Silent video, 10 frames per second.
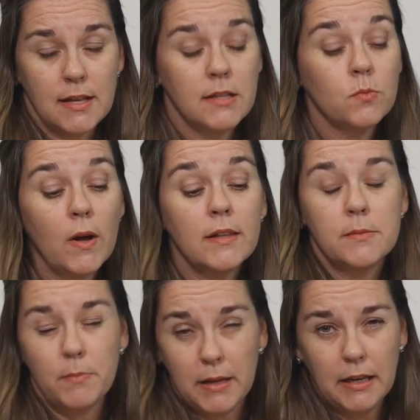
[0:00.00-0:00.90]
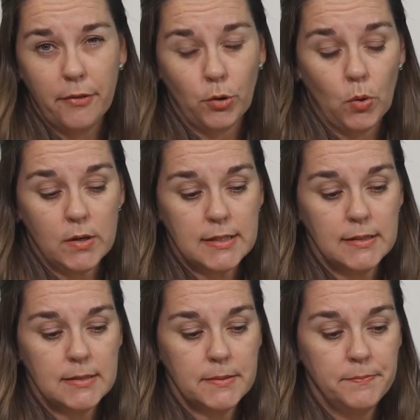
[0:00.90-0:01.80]
as well as many other
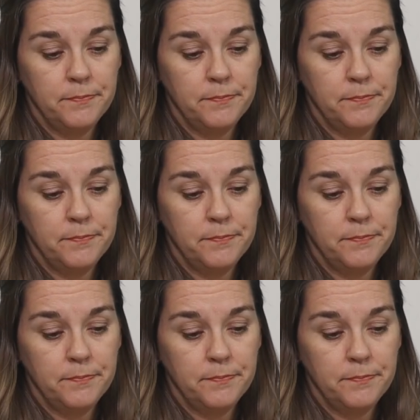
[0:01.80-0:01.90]
courses.